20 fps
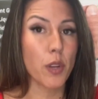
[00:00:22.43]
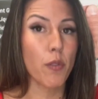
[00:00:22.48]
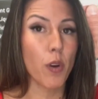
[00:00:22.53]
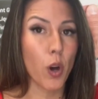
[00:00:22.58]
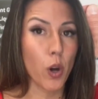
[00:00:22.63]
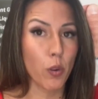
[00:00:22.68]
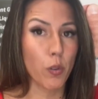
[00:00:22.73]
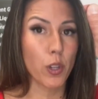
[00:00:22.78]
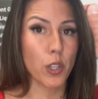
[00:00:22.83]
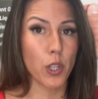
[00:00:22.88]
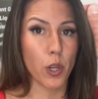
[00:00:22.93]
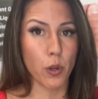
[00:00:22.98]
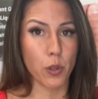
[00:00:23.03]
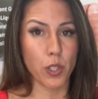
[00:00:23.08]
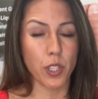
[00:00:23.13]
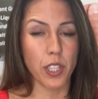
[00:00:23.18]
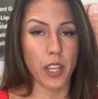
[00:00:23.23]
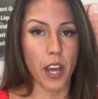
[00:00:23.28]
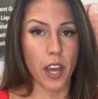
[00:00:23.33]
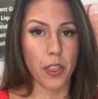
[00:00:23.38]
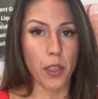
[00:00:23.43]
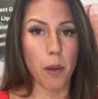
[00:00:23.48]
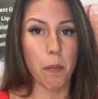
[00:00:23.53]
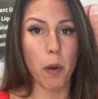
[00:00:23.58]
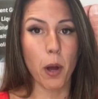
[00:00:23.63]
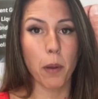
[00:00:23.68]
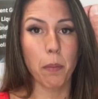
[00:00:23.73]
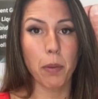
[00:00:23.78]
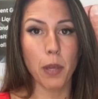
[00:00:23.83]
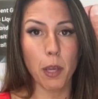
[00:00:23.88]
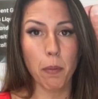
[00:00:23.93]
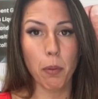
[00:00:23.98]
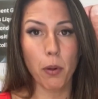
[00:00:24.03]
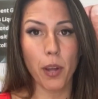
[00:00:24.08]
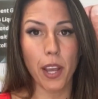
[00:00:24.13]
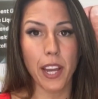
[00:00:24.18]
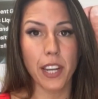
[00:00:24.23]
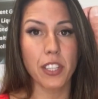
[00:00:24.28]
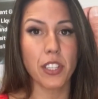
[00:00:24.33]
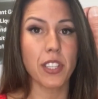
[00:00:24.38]
overdose death among people
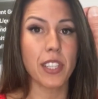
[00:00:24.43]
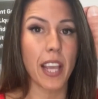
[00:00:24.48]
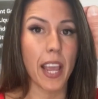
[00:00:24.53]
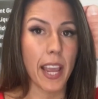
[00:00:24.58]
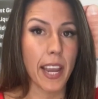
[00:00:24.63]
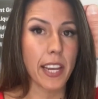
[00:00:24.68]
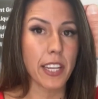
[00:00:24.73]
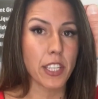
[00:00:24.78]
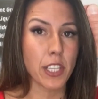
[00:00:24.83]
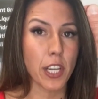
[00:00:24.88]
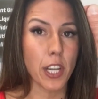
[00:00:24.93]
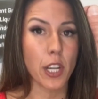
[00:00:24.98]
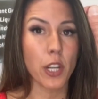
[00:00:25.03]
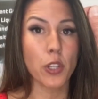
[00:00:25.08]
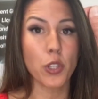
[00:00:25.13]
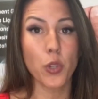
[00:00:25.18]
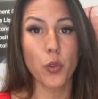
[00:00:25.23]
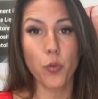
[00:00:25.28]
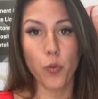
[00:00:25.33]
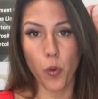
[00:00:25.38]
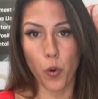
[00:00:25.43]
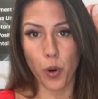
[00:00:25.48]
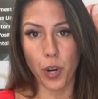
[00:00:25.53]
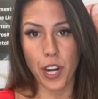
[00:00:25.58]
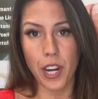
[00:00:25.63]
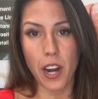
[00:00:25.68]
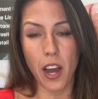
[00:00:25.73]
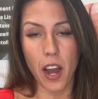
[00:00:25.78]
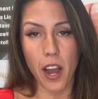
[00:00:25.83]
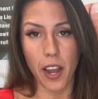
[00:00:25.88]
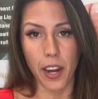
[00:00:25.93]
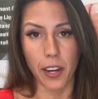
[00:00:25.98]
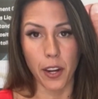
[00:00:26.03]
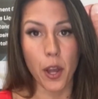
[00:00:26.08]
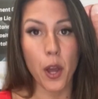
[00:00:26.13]
ages 18 to 49.